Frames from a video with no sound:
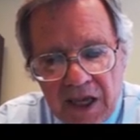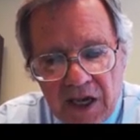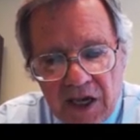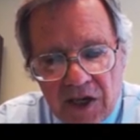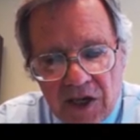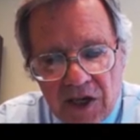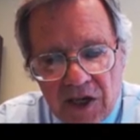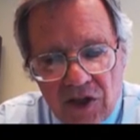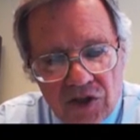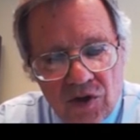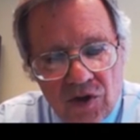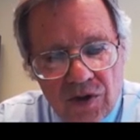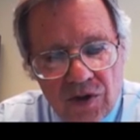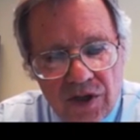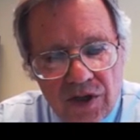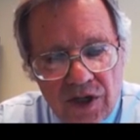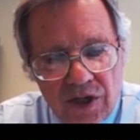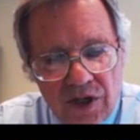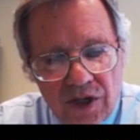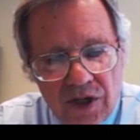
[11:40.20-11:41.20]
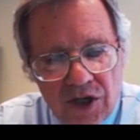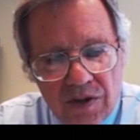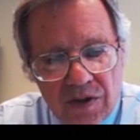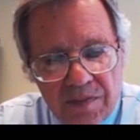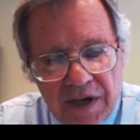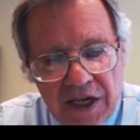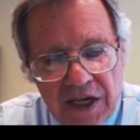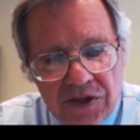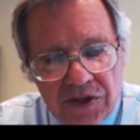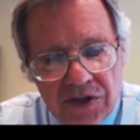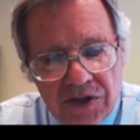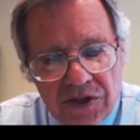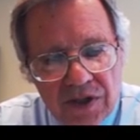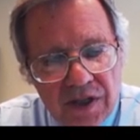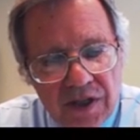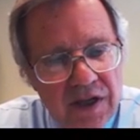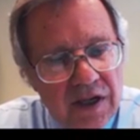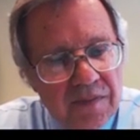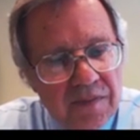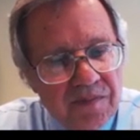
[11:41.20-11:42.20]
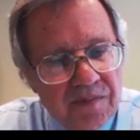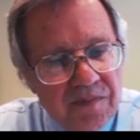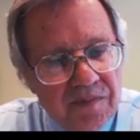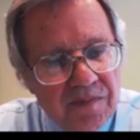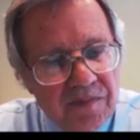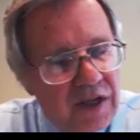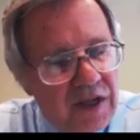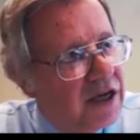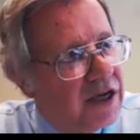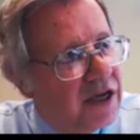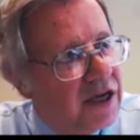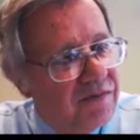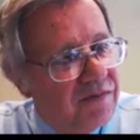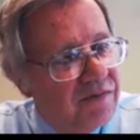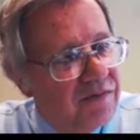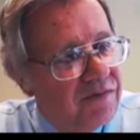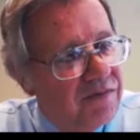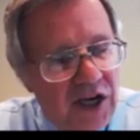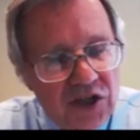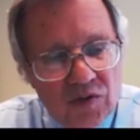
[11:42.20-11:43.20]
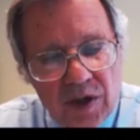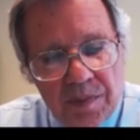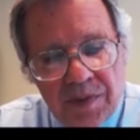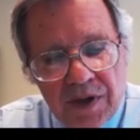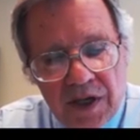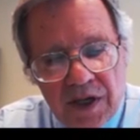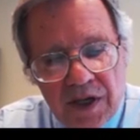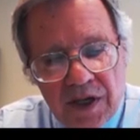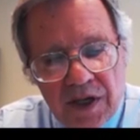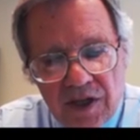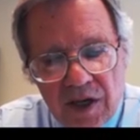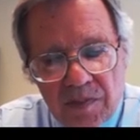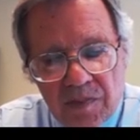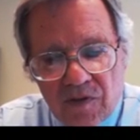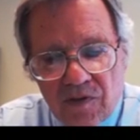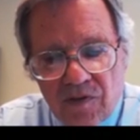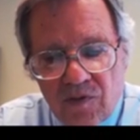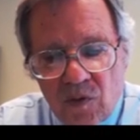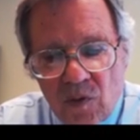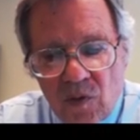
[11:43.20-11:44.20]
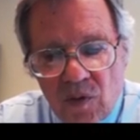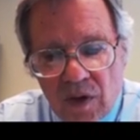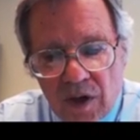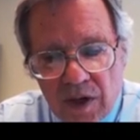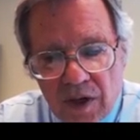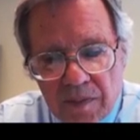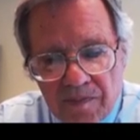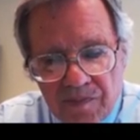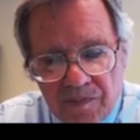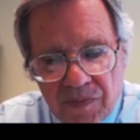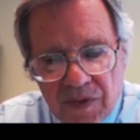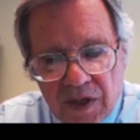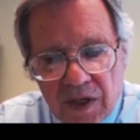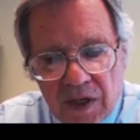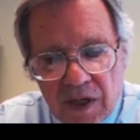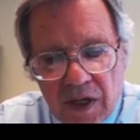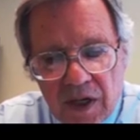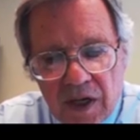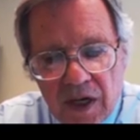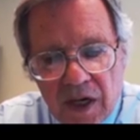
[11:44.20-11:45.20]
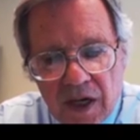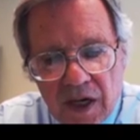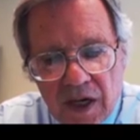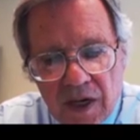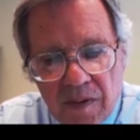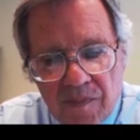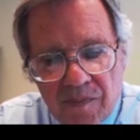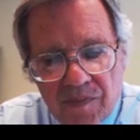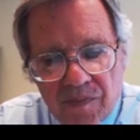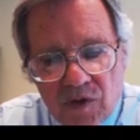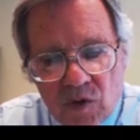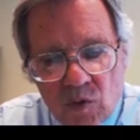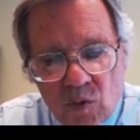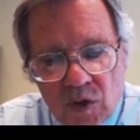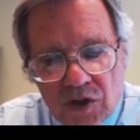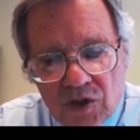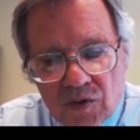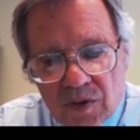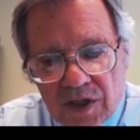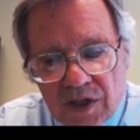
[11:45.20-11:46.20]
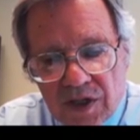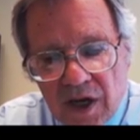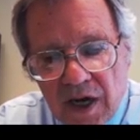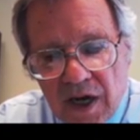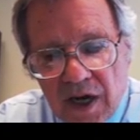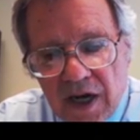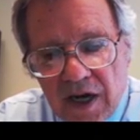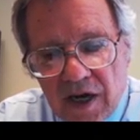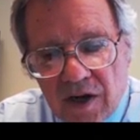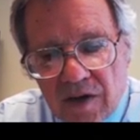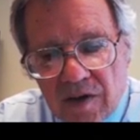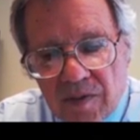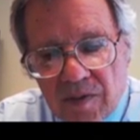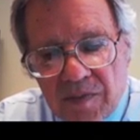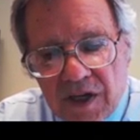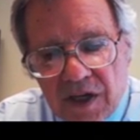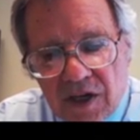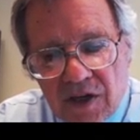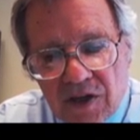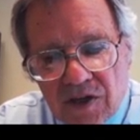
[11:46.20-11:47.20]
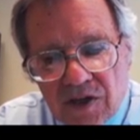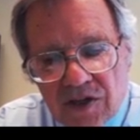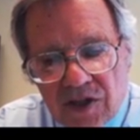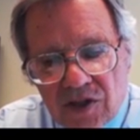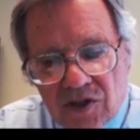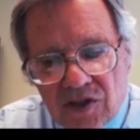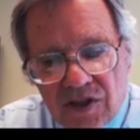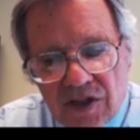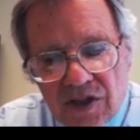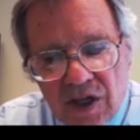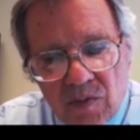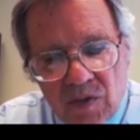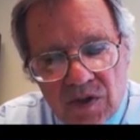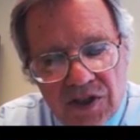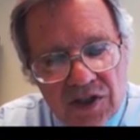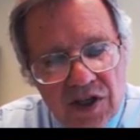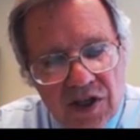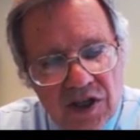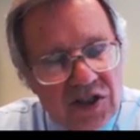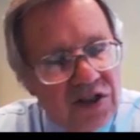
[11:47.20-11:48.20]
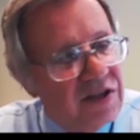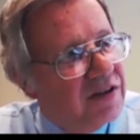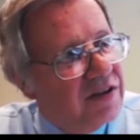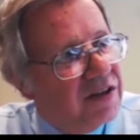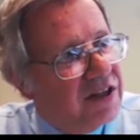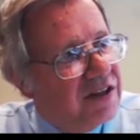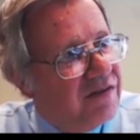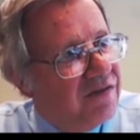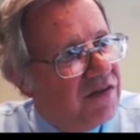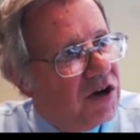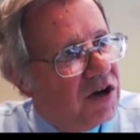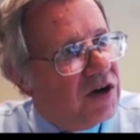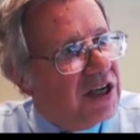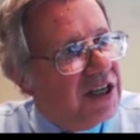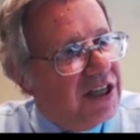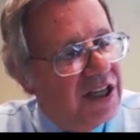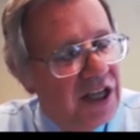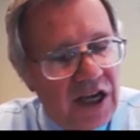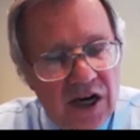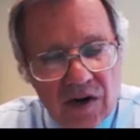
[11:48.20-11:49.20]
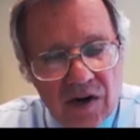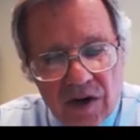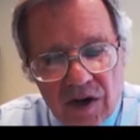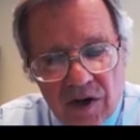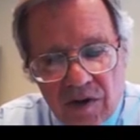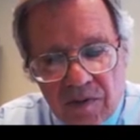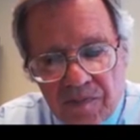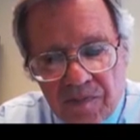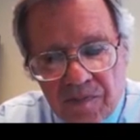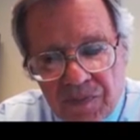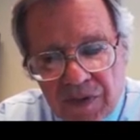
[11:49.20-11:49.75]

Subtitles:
in this new edition. Basically, advisory opinion number 4 was retired because it's a very narrow